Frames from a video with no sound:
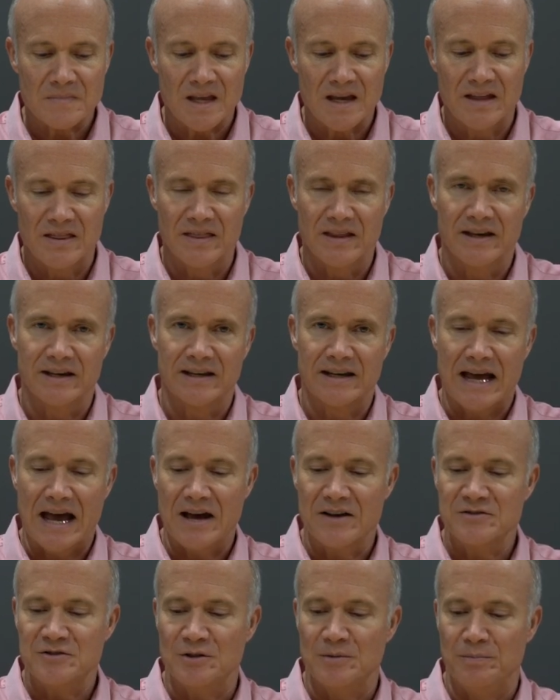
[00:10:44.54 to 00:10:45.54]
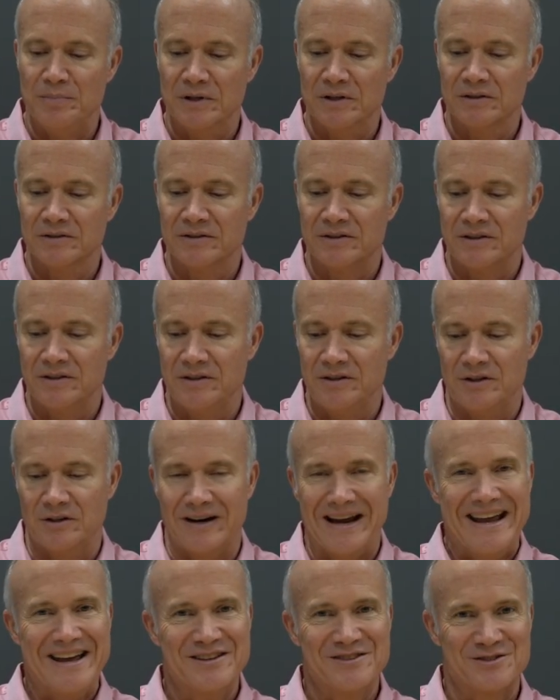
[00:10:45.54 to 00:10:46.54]
And then as you build your
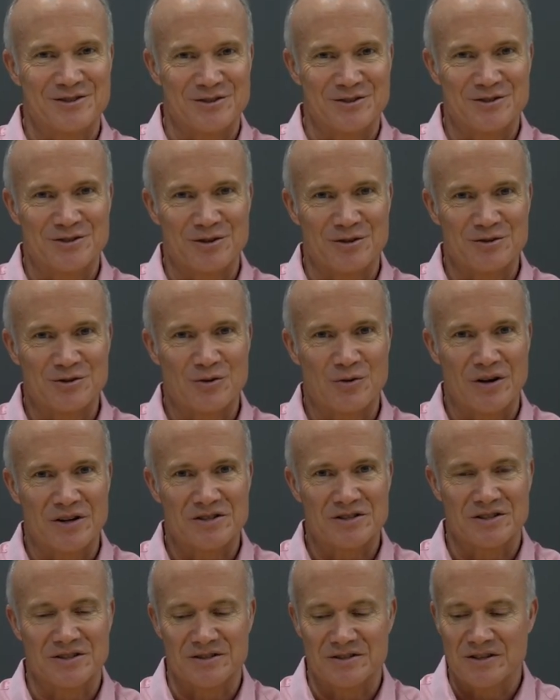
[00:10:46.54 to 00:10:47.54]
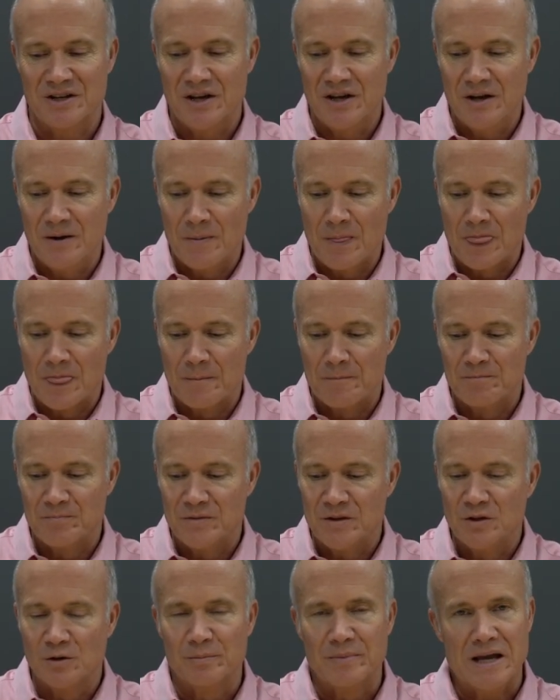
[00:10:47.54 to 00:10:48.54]
answers to those questions,
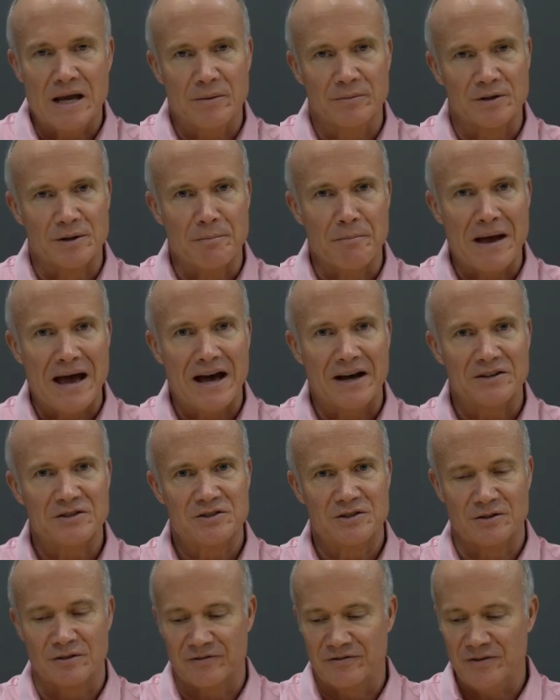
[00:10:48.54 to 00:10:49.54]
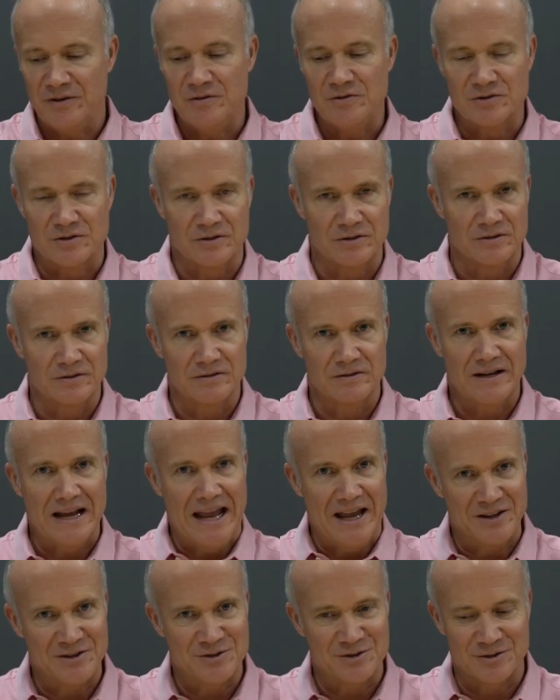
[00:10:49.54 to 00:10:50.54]
you'll be able to match your future
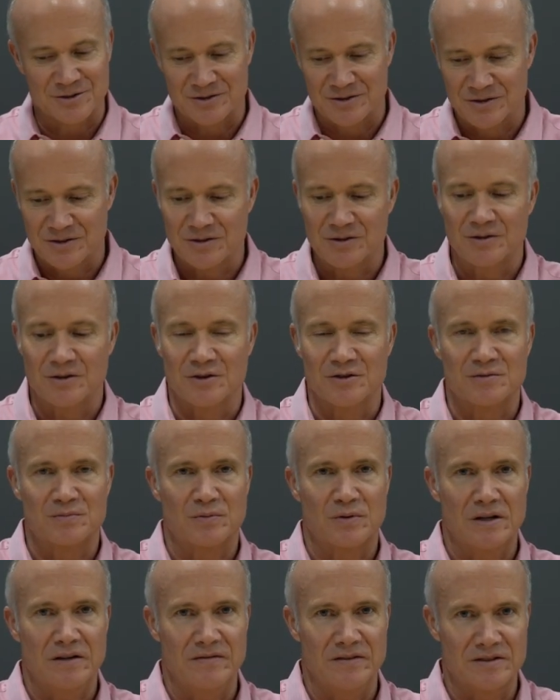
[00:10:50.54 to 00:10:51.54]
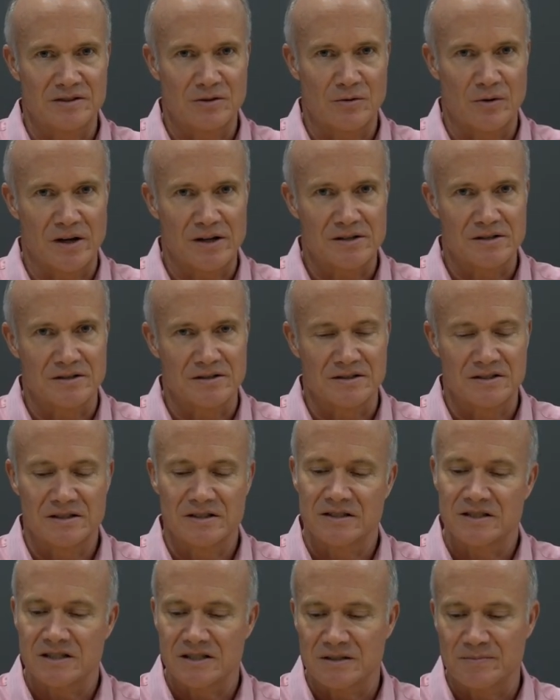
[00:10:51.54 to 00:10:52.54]
answers to those previous questions
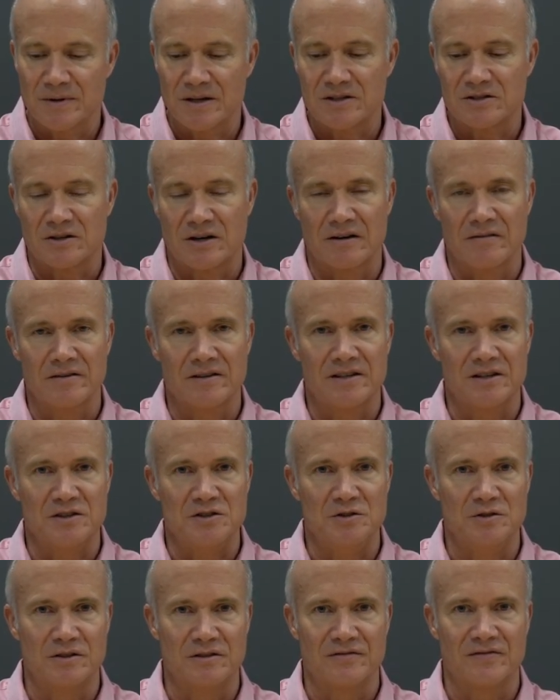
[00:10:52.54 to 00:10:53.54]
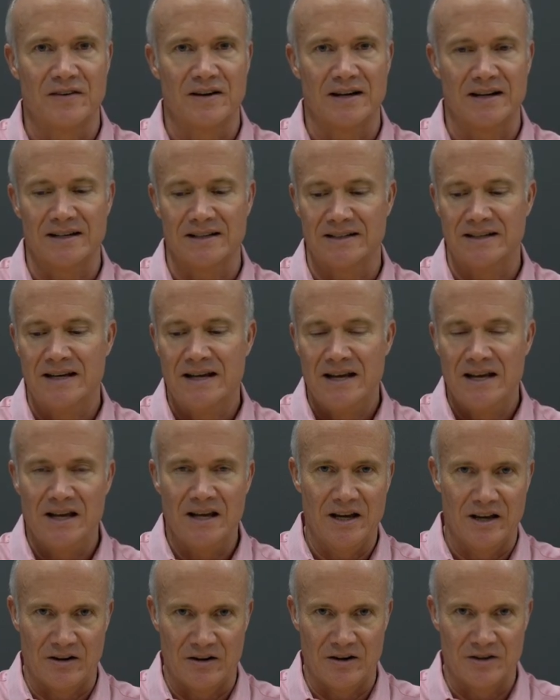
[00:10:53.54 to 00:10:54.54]
and just make sure everything's unified
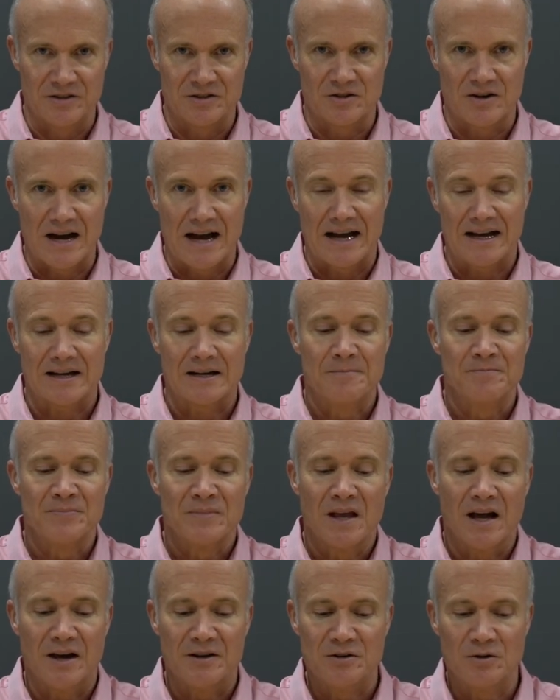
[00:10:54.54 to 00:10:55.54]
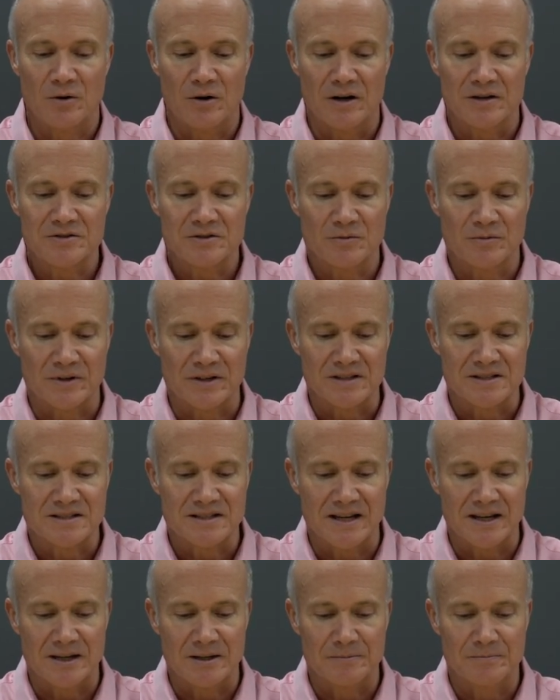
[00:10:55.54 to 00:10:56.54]
and on track. I do also want to
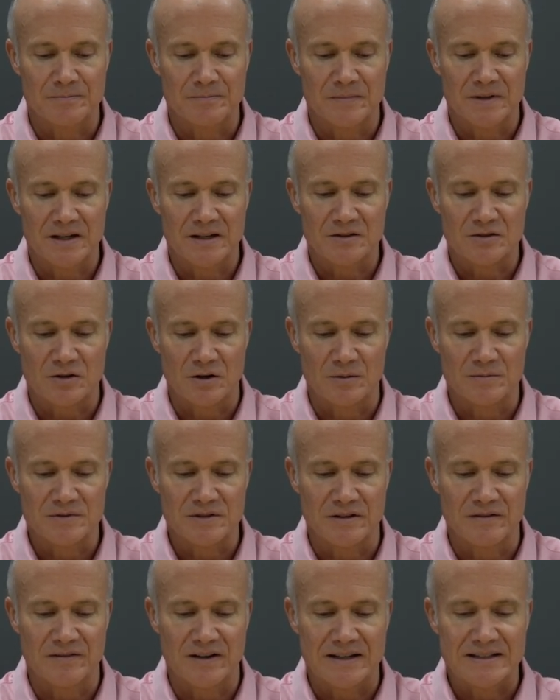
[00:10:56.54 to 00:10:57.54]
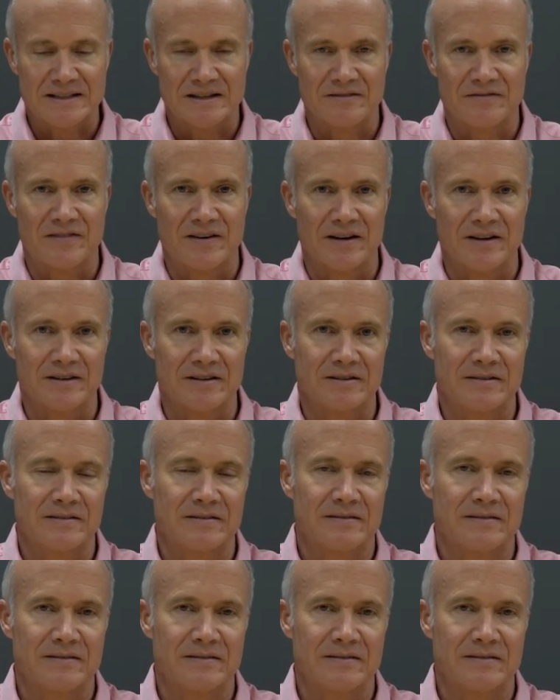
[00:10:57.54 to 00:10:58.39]
say, in terms of identifying